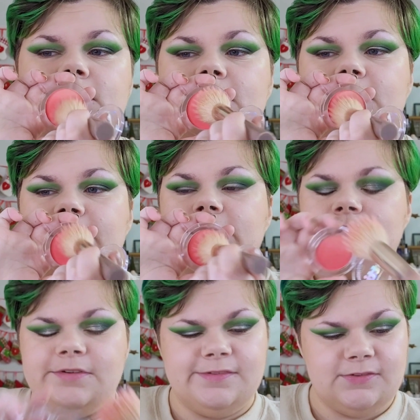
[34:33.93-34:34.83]
it on a
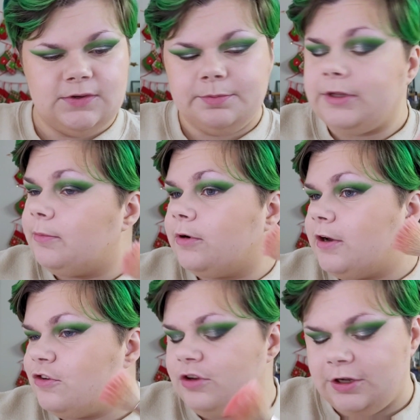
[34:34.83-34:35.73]
little stippling
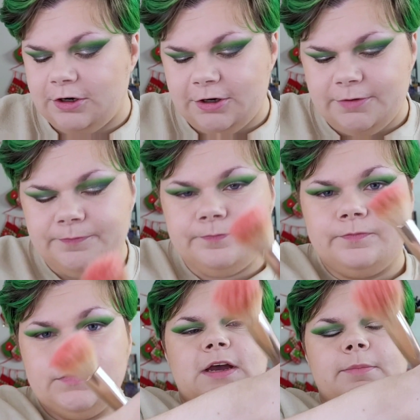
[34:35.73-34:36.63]
brush here,
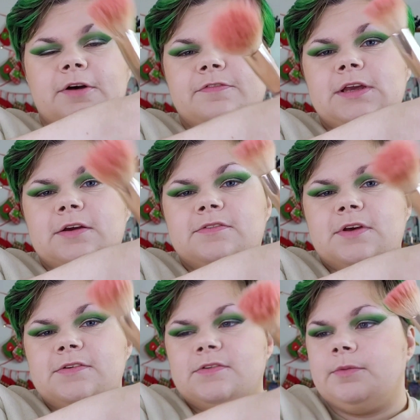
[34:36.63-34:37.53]
tap off the
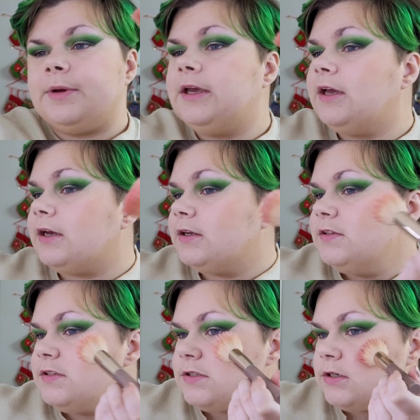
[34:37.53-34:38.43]
excess on my hand,